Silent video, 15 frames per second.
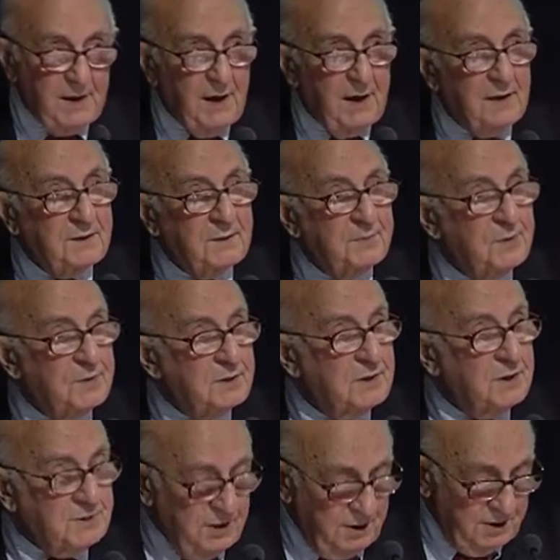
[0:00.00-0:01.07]
and
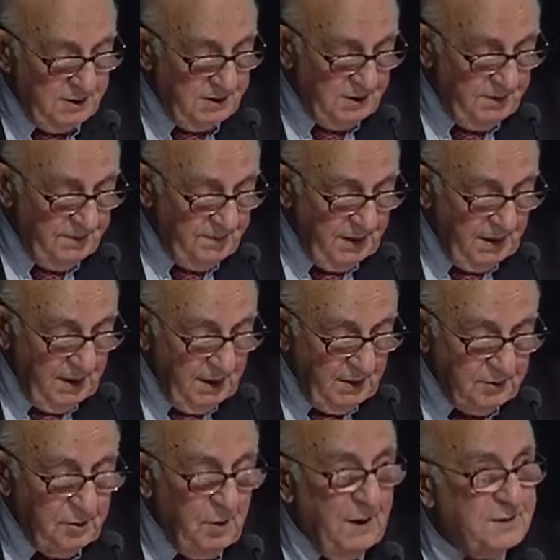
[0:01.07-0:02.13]
procedures
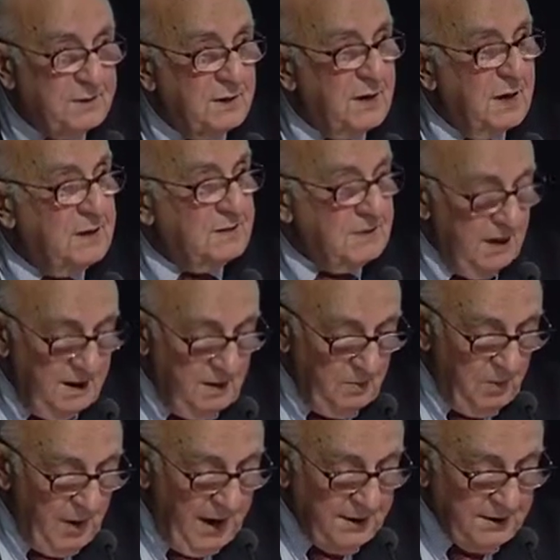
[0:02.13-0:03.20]
to address a
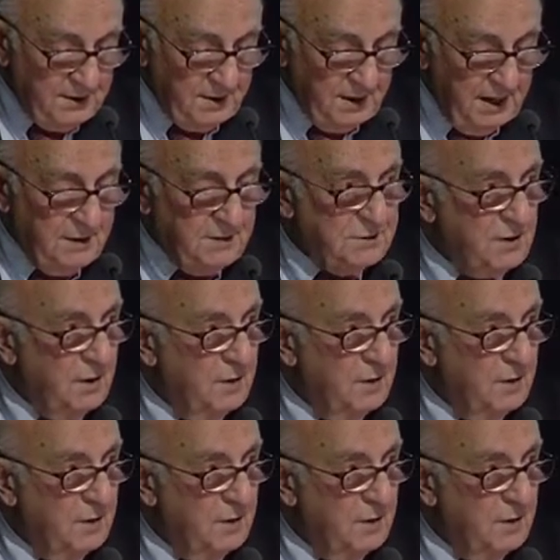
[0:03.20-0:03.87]
wide range